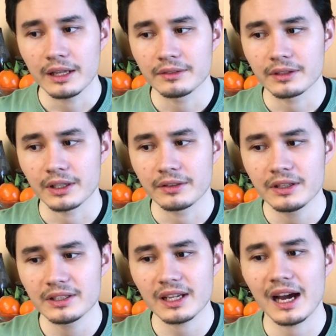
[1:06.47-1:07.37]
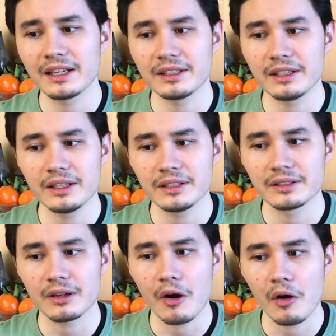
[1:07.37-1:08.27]
And these
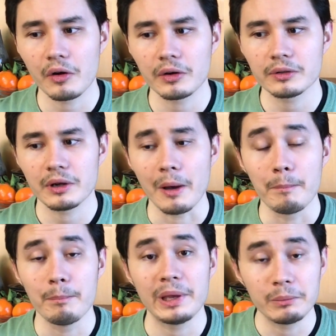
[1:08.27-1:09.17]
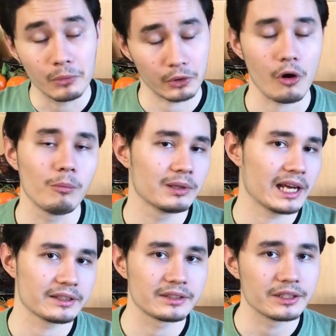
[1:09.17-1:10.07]
IDEs are a bit more
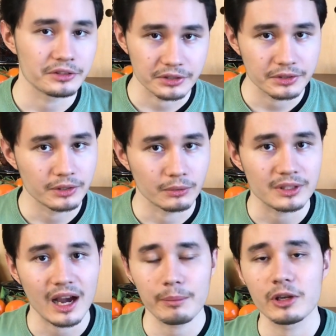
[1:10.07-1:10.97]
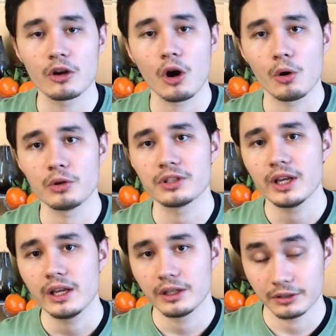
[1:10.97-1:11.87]
complex than just, typing code
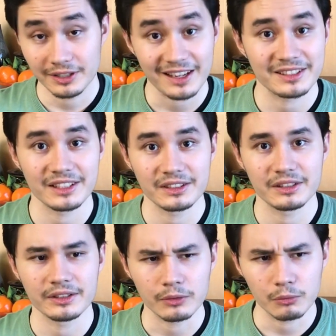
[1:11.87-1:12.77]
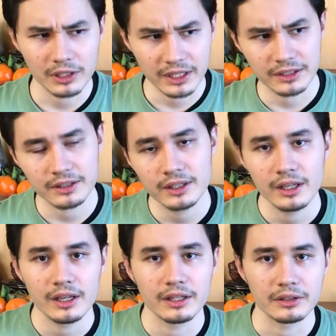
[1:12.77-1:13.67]
in your text editor and then running it
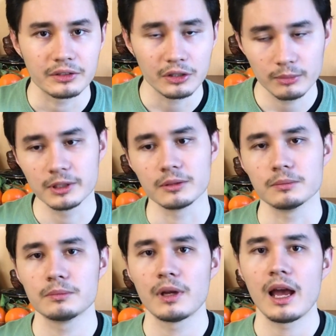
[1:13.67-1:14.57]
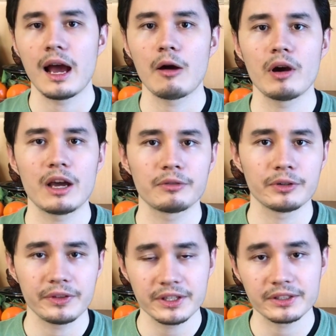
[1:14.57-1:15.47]
in the terminal.
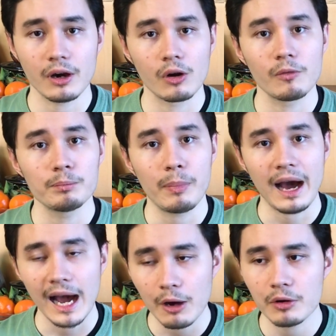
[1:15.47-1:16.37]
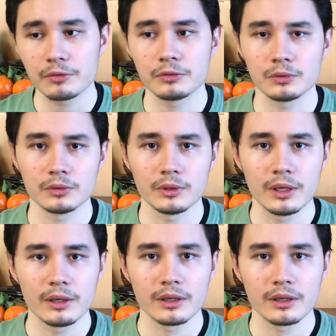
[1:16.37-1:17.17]
However, these are powerful